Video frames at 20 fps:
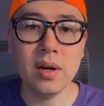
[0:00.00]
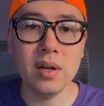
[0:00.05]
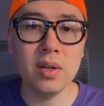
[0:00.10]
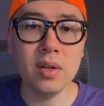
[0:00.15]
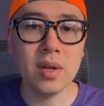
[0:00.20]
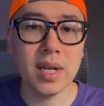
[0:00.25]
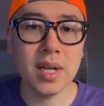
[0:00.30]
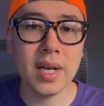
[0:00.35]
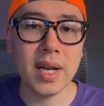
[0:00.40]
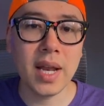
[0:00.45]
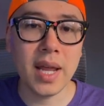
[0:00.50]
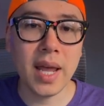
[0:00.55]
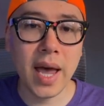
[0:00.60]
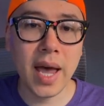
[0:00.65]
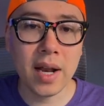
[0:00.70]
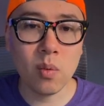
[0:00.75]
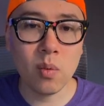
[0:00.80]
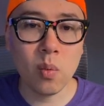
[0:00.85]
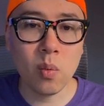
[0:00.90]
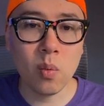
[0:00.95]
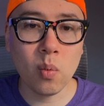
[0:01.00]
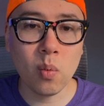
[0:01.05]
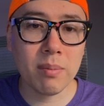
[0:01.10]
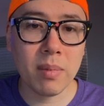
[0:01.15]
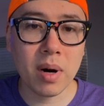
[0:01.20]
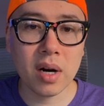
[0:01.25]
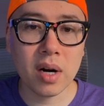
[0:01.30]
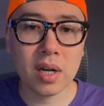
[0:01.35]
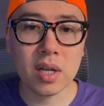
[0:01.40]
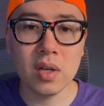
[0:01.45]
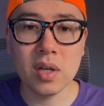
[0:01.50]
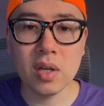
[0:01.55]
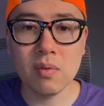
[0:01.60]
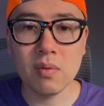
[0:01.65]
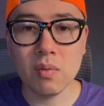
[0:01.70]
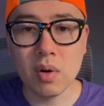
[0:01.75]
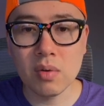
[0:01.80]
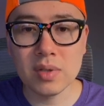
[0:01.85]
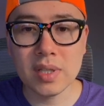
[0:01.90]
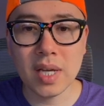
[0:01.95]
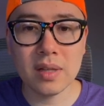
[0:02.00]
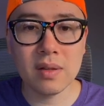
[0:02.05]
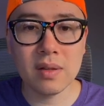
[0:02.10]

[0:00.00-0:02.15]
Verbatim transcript: you can add a watermark, you can rotate the